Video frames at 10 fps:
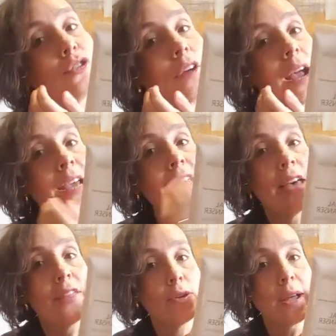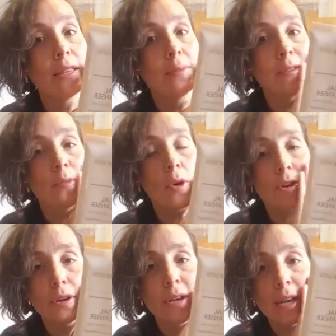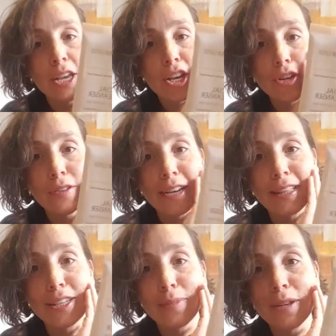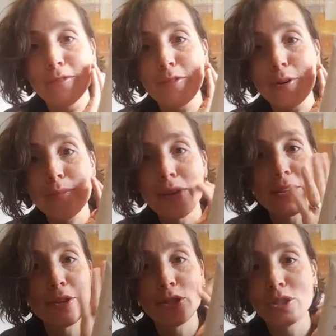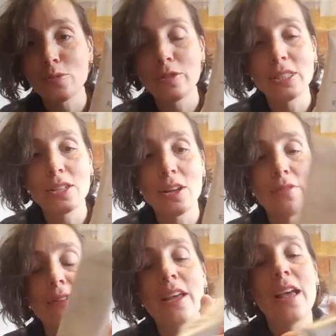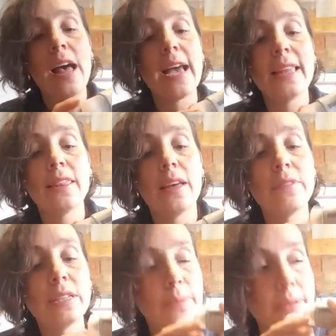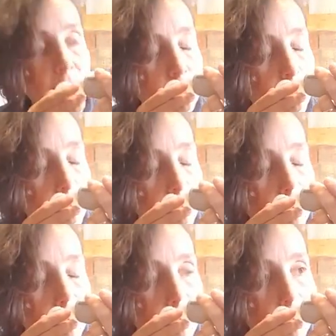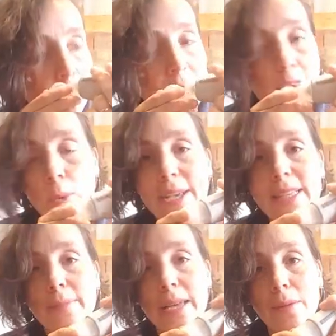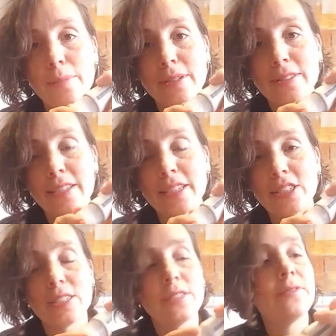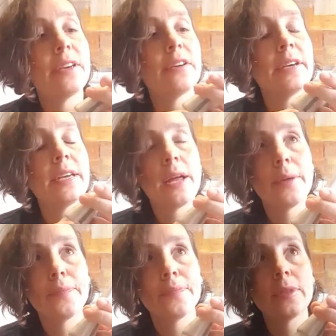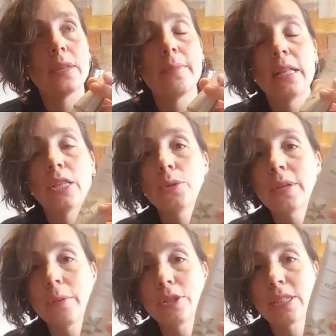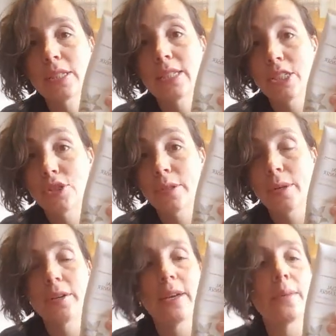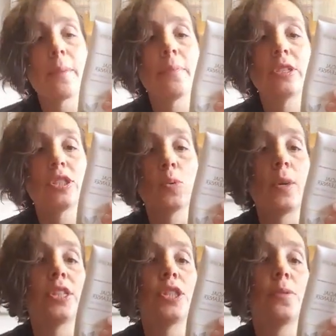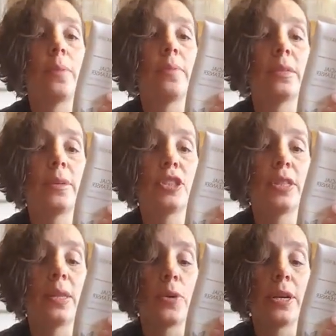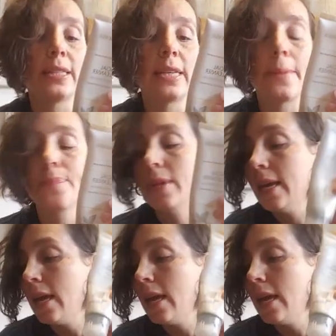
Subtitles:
dry, and then you add a little bit of water, create a little bit of foam, and then you just rinse it off. I love this because it wakes me up. It's just very, the melaleuca, which is tea tree oil, and the peppermint just wakes you up, especially in the morning time.